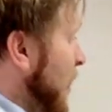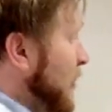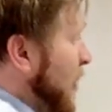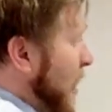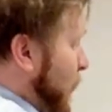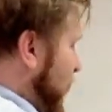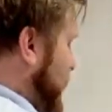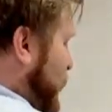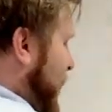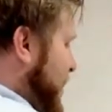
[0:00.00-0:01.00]
is halfway
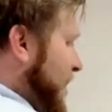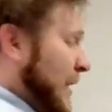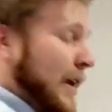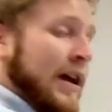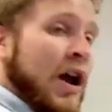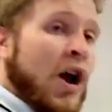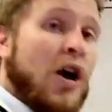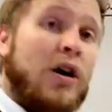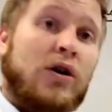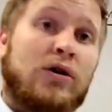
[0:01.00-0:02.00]
between 90
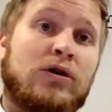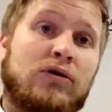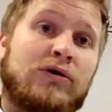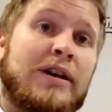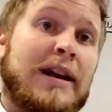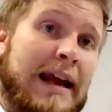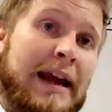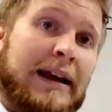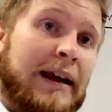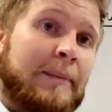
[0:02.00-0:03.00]
and
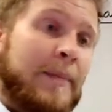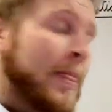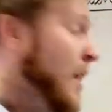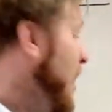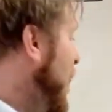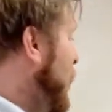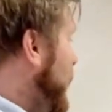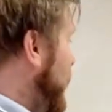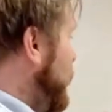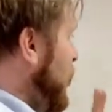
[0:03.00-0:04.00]
180. And
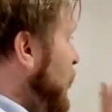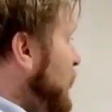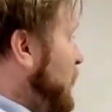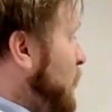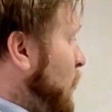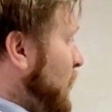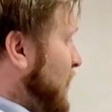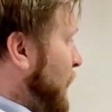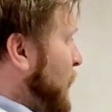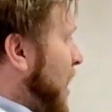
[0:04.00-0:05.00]
we can use those
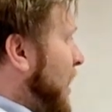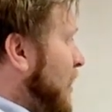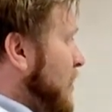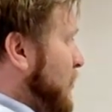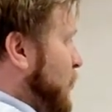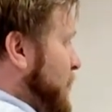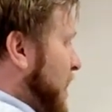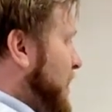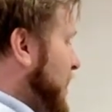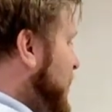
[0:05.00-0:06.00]
different angles, so
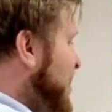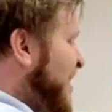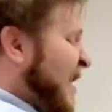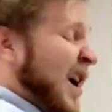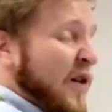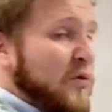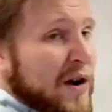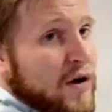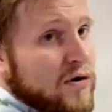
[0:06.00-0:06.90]
90, halfway